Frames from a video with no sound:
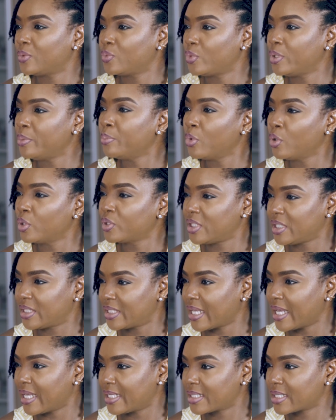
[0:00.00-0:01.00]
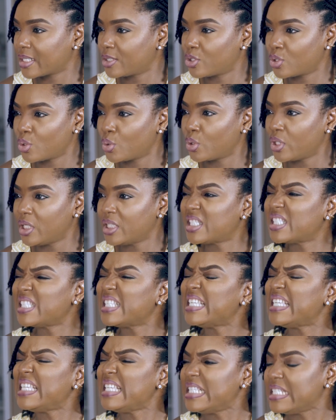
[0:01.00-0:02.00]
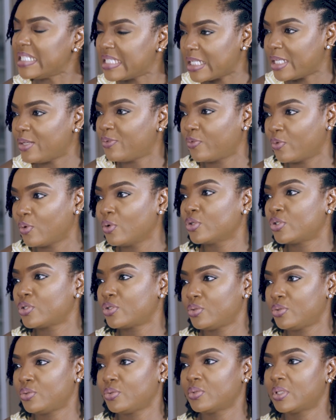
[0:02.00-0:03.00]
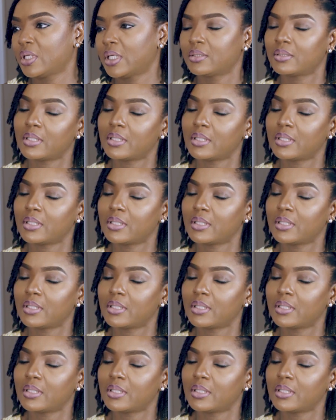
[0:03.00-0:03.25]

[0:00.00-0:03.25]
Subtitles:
we multitask, so it's easy for us to do that.